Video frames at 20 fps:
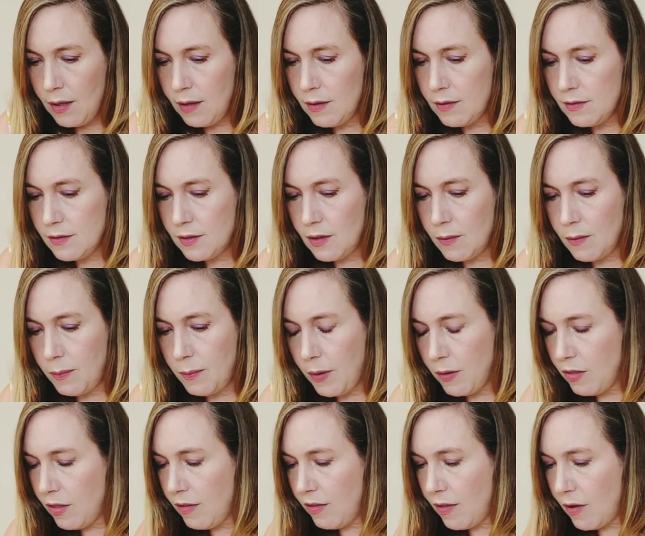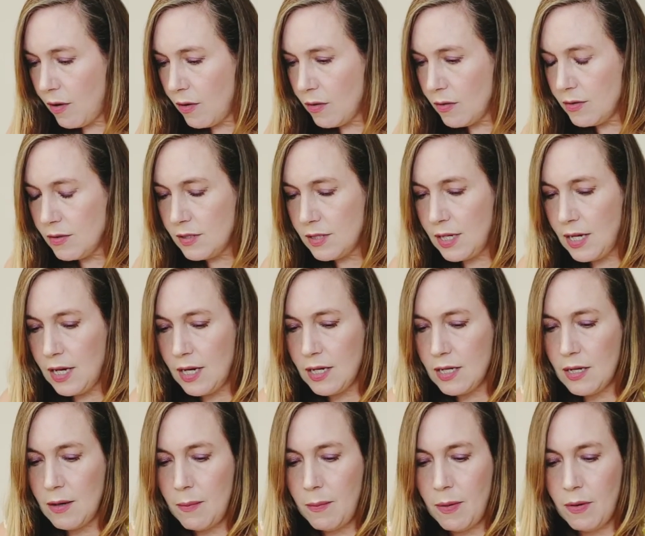So both of those
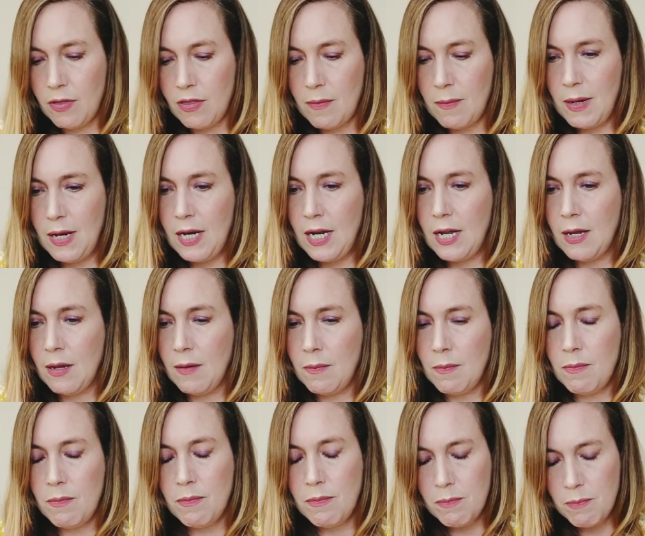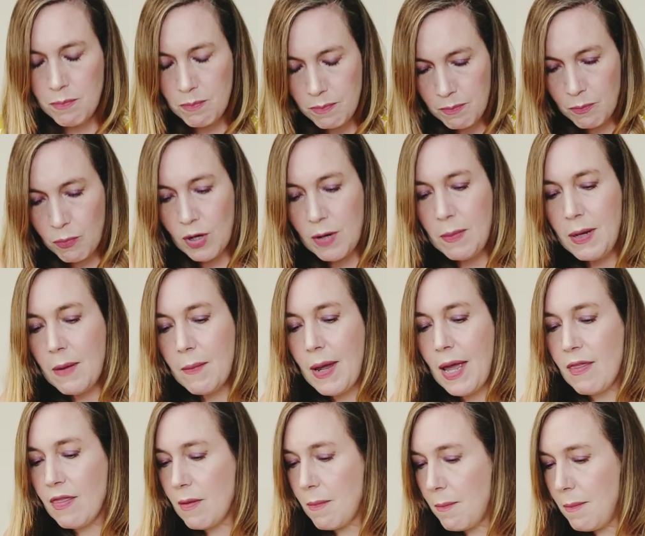in both the medium, premium
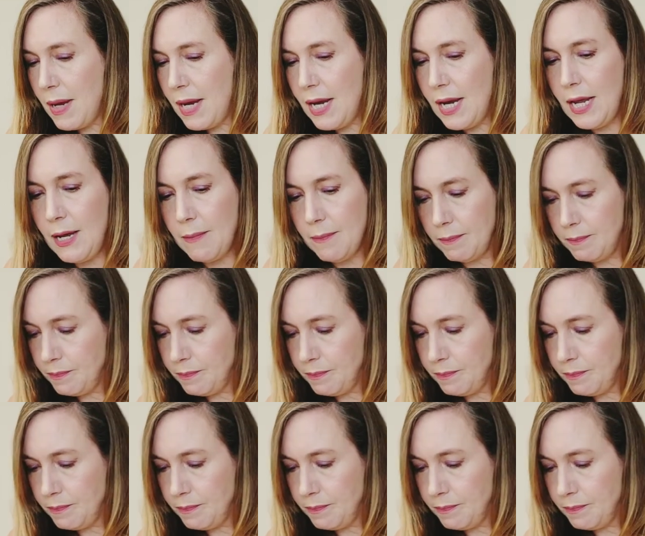and the mini.